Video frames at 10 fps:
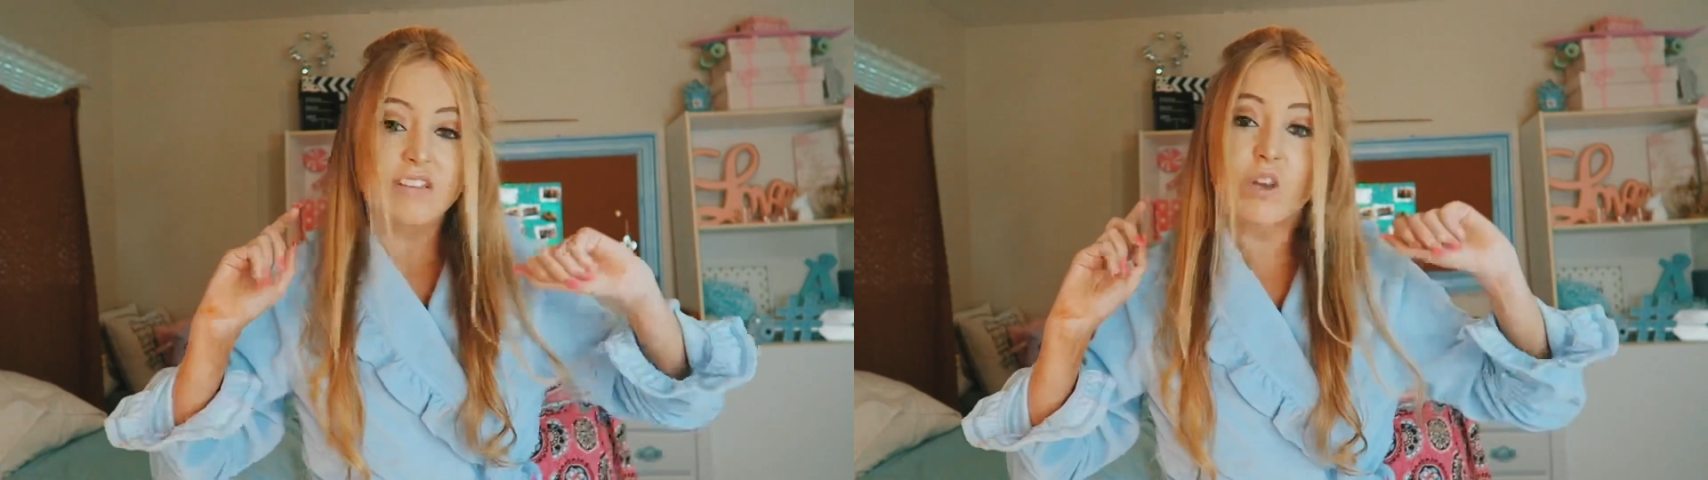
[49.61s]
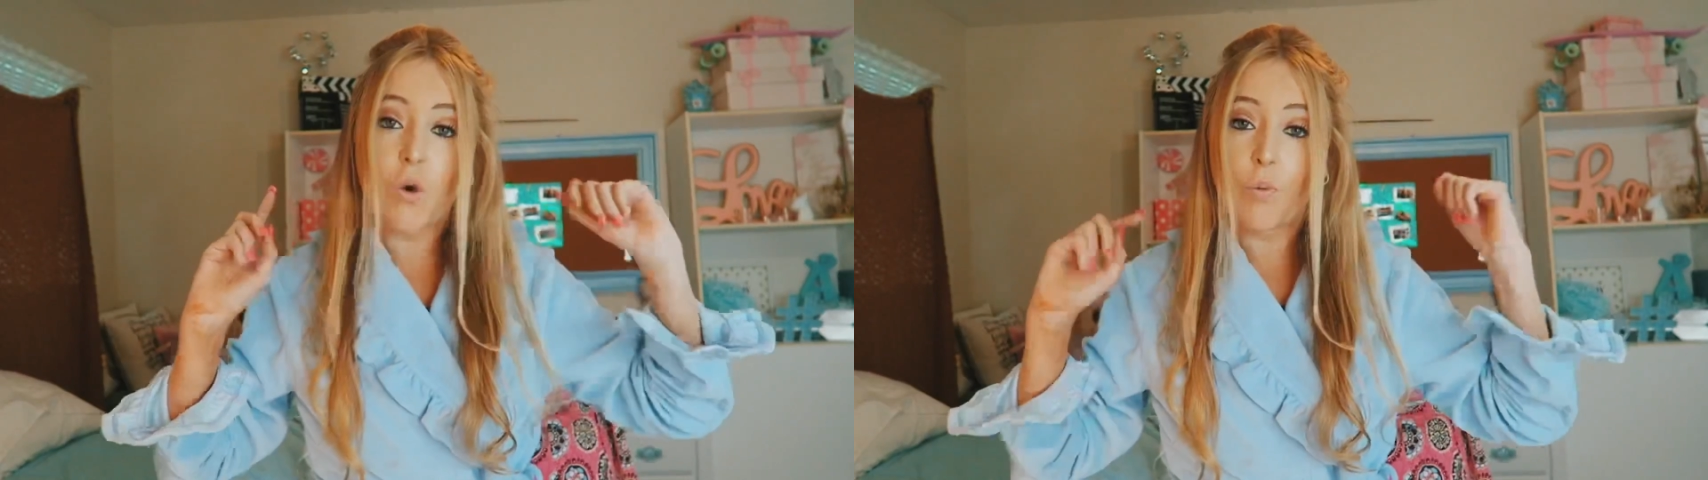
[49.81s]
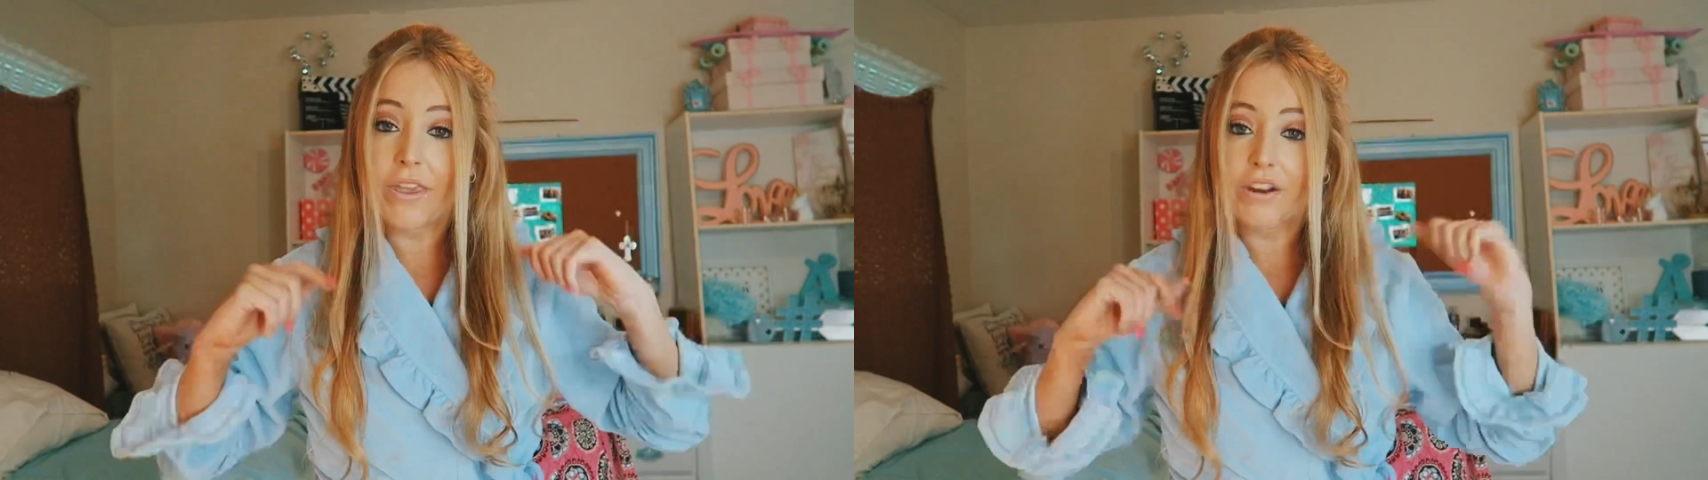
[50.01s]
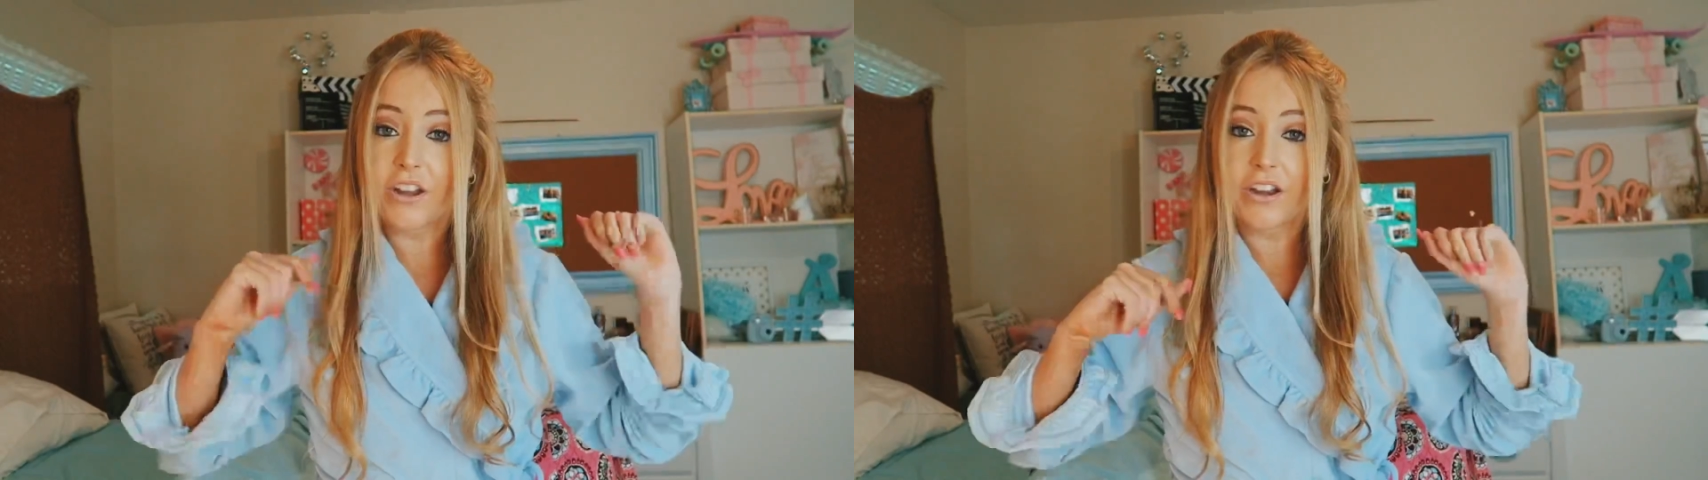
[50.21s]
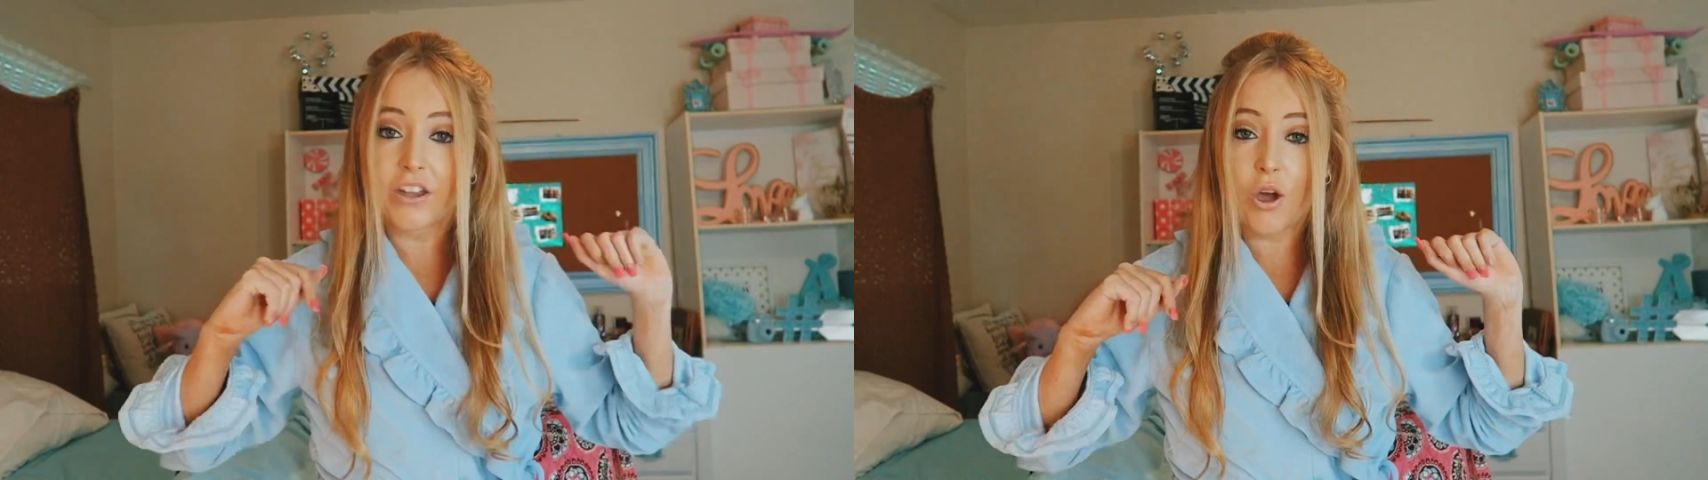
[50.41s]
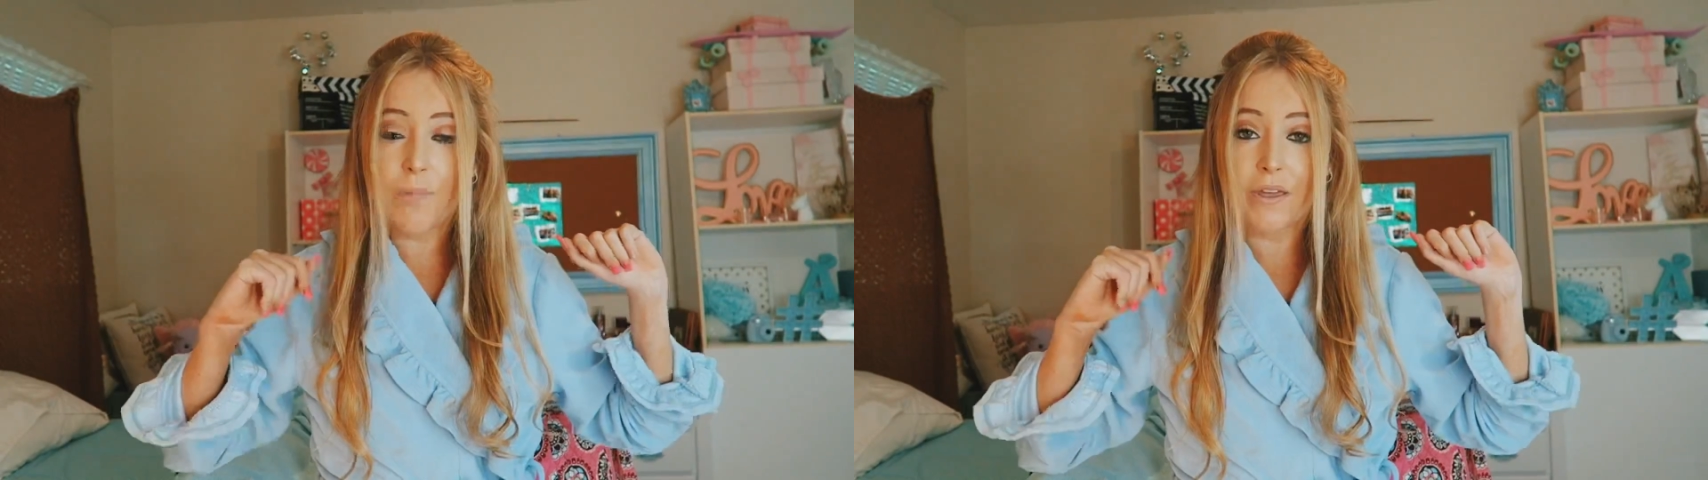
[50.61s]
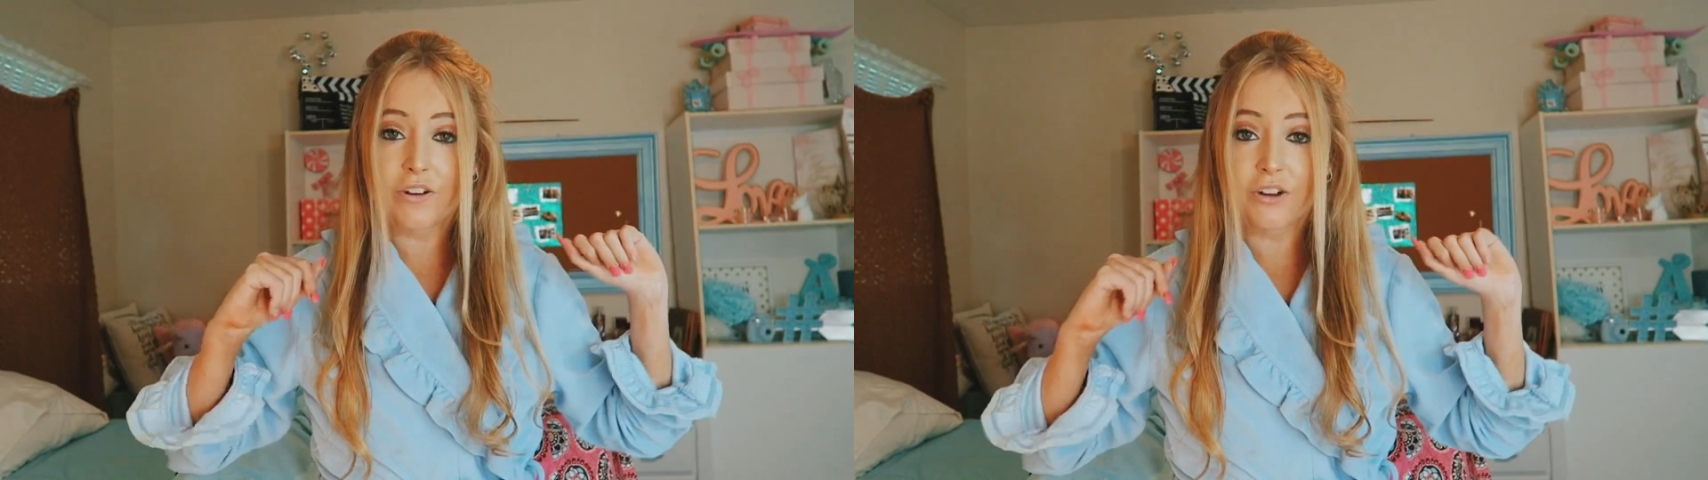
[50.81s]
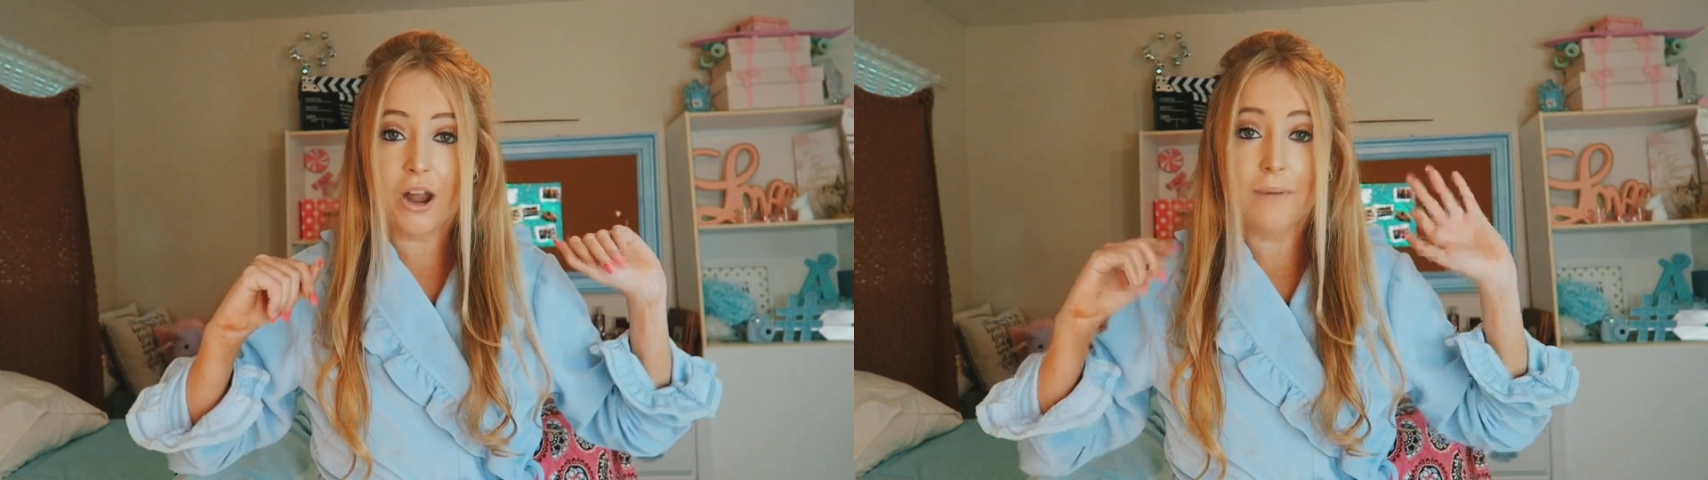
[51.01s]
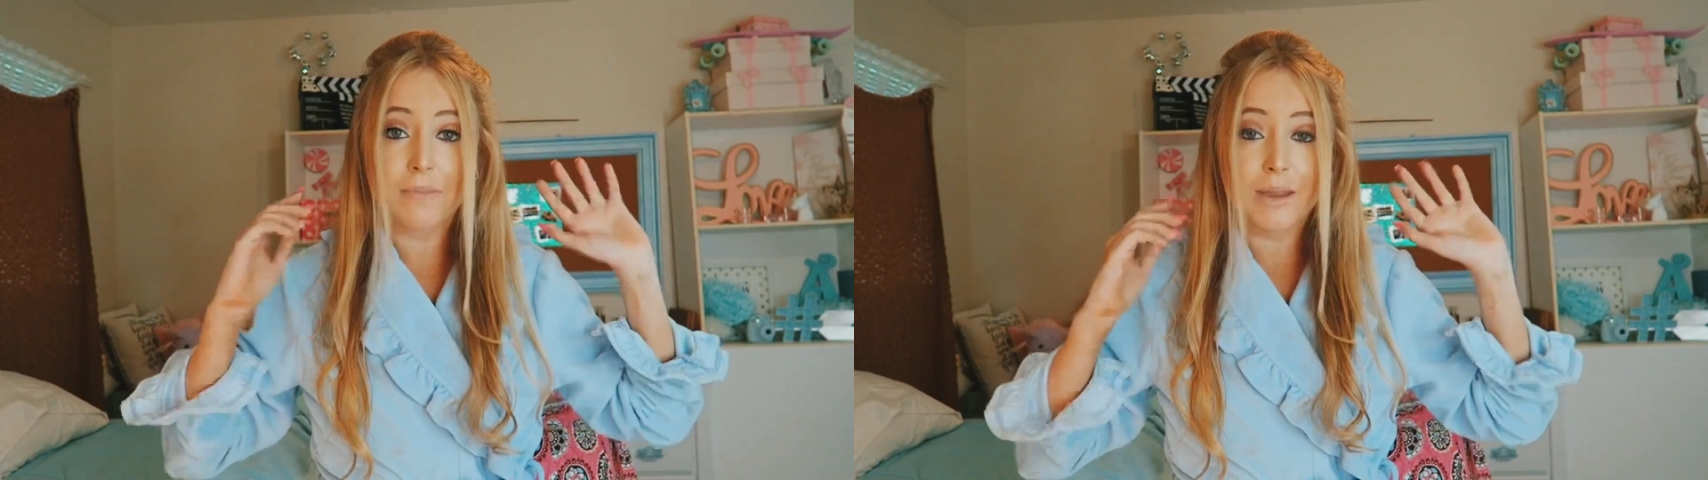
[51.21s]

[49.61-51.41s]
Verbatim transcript: So we are gonna go pick her up,